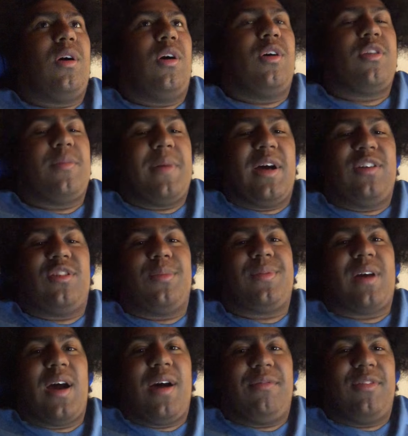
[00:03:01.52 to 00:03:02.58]
All the mashups
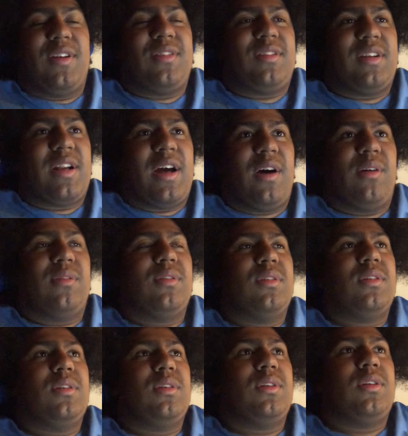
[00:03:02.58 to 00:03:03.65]
I have listed out
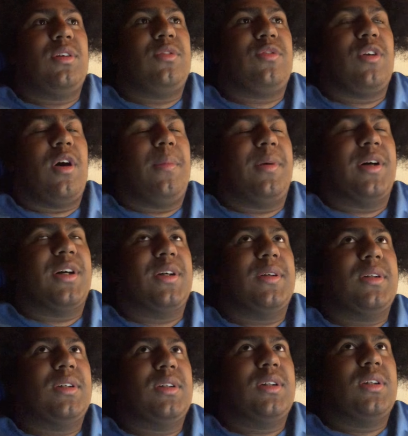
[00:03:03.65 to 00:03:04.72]
from, uh,
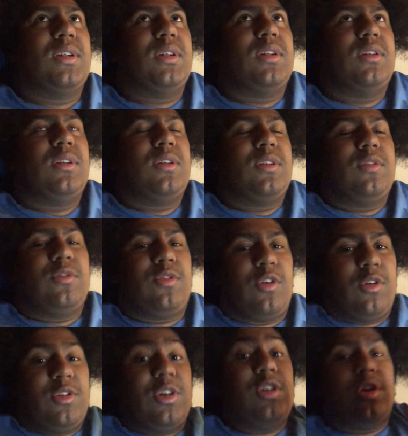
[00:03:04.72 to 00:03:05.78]

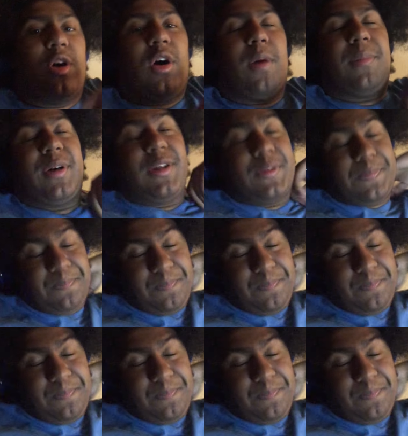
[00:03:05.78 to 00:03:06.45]
for, you know, I'm, uh,